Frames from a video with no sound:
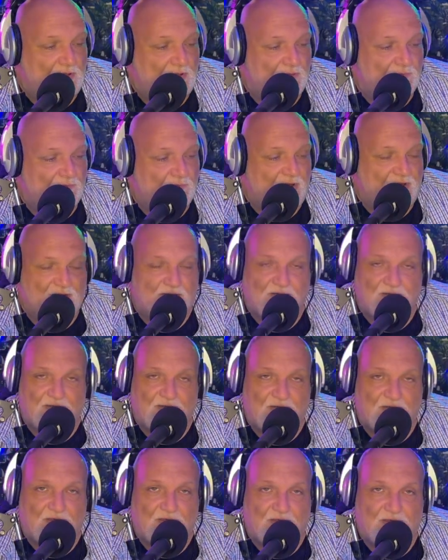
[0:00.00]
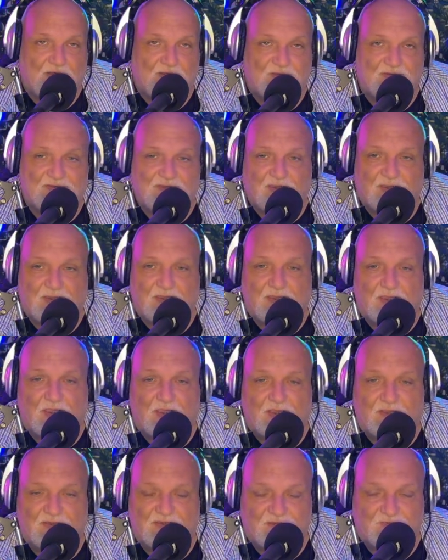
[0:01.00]
Mainly today is
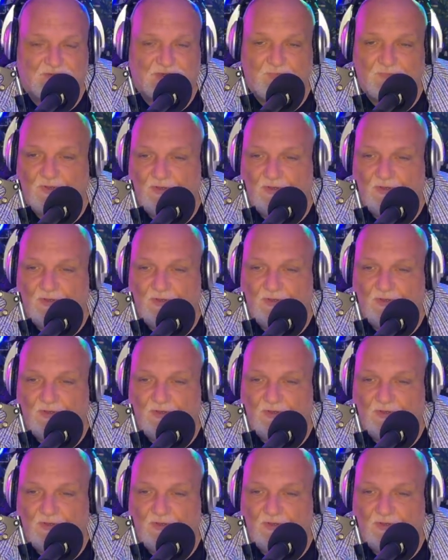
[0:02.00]
a September